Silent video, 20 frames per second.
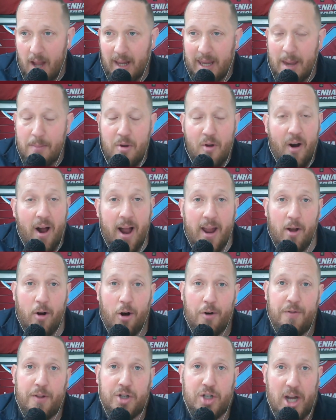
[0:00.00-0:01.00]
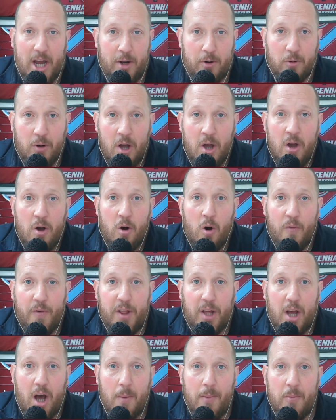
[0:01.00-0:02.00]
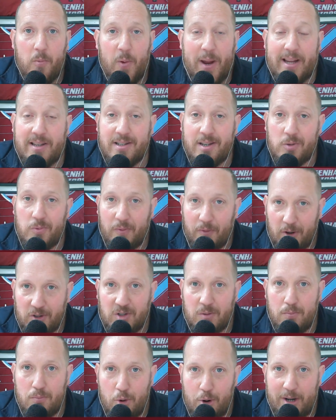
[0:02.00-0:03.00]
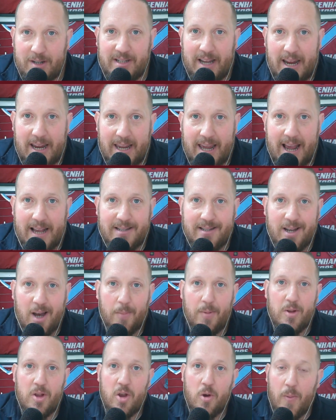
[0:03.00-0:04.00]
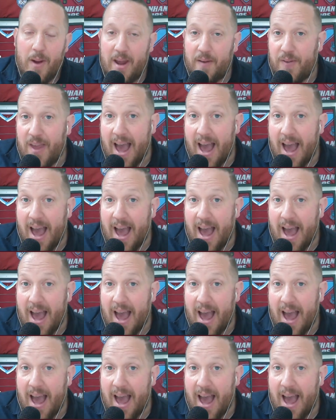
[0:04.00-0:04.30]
And keep your eye on the channel over the coming weeks because we've got some more exciting guests coming your way.